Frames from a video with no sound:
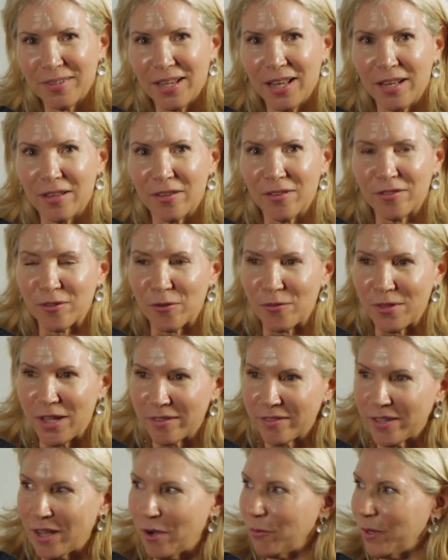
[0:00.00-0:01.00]
And so
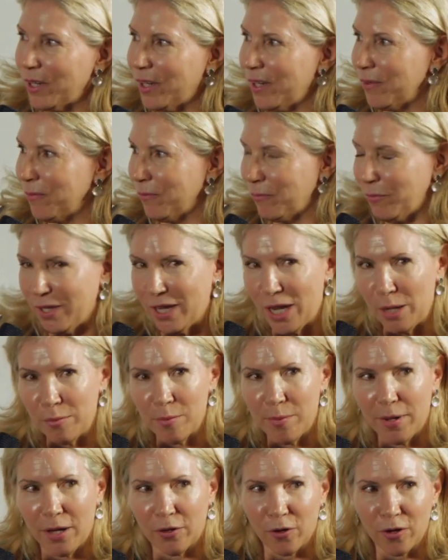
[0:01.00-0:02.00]
that's how we came
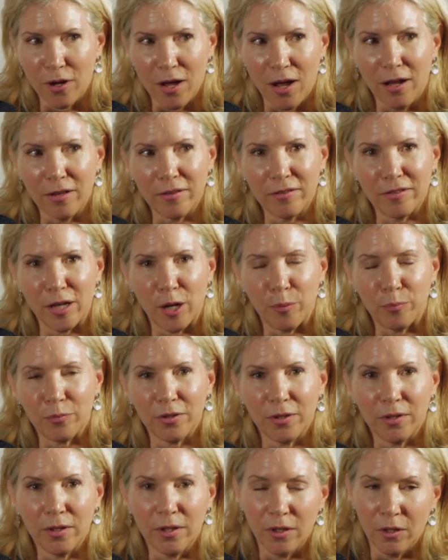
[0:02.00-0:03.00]
about our concept,